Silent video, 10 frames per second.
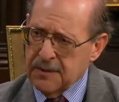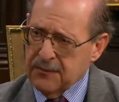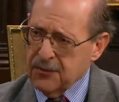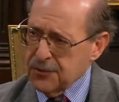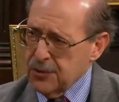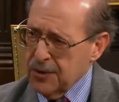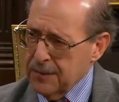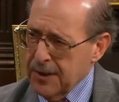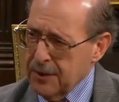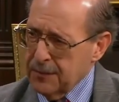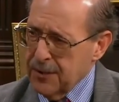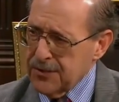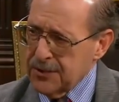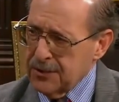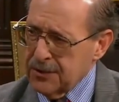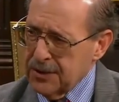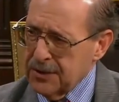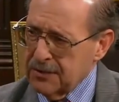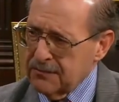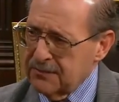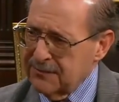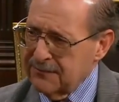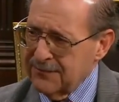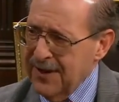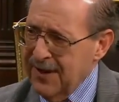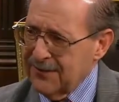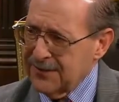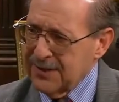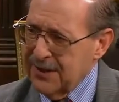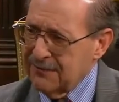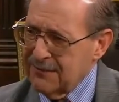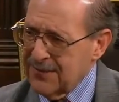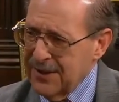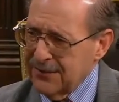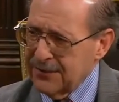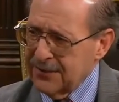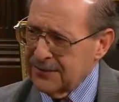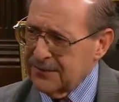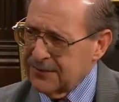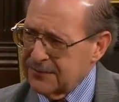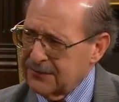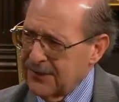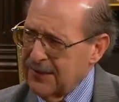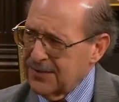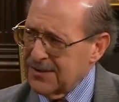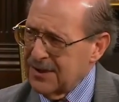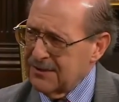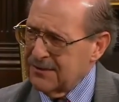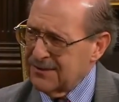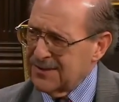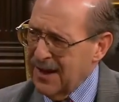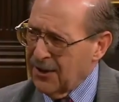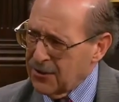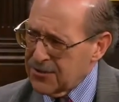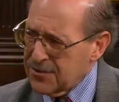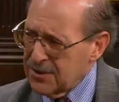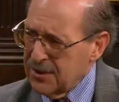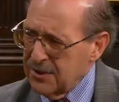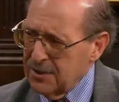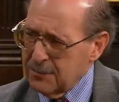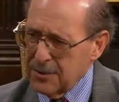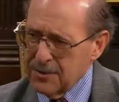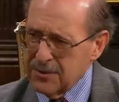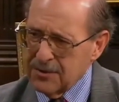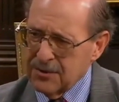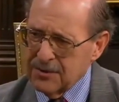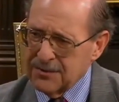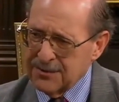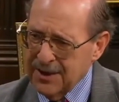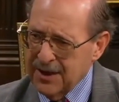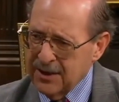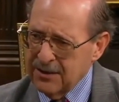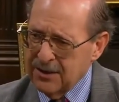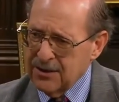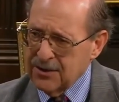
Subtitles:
maybe for a 200-pound person, you're looking at $5 to $10 per day.